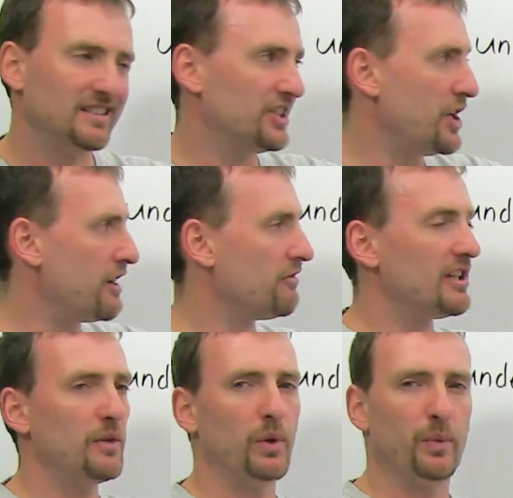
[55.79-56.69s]

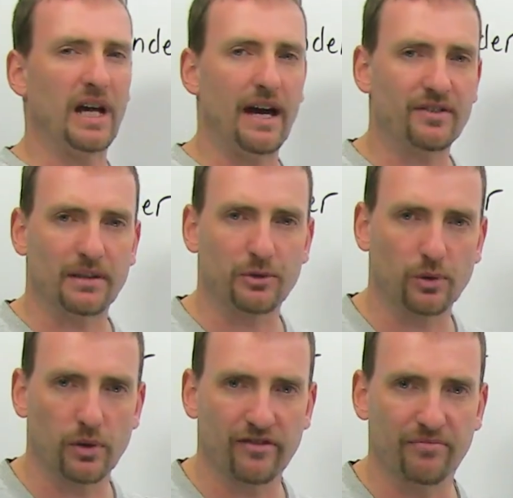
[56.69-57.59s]
Generally, when we have some
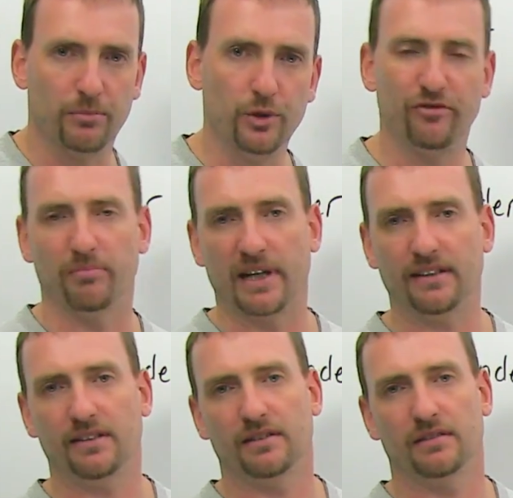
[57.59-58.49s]
sort of
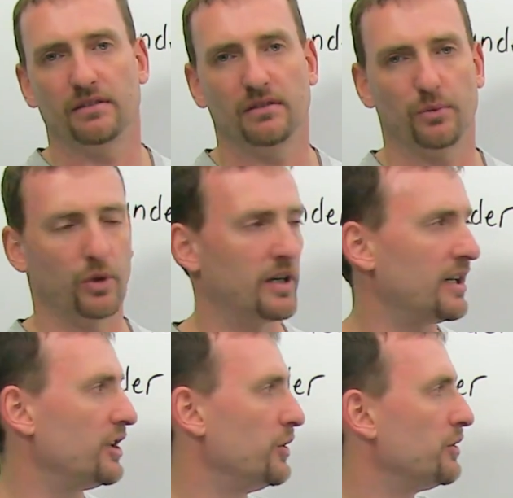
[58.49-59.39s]
movement, we're going
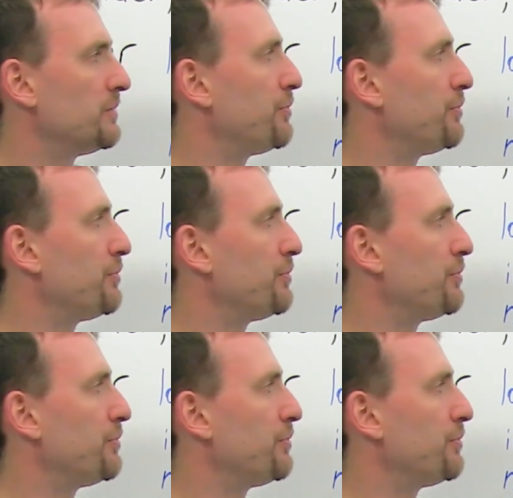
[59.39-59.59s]
to use